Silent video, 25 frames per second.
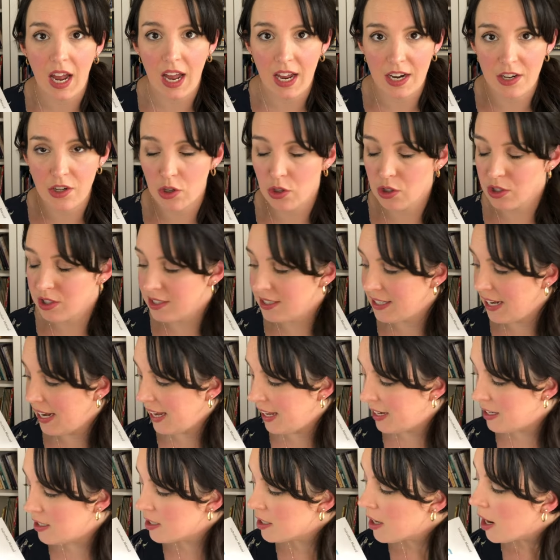
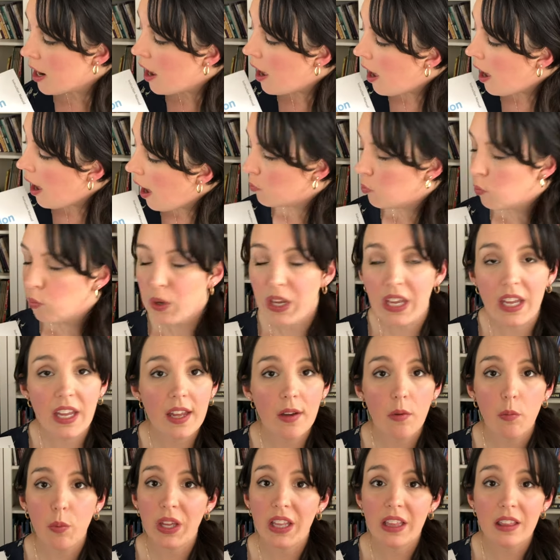understand.
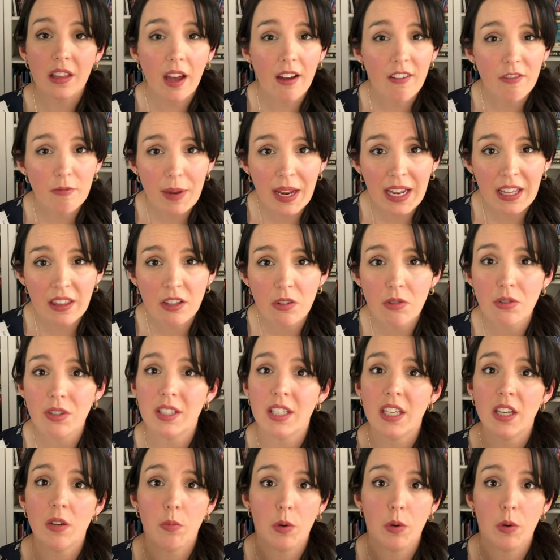We we love Math-U-See.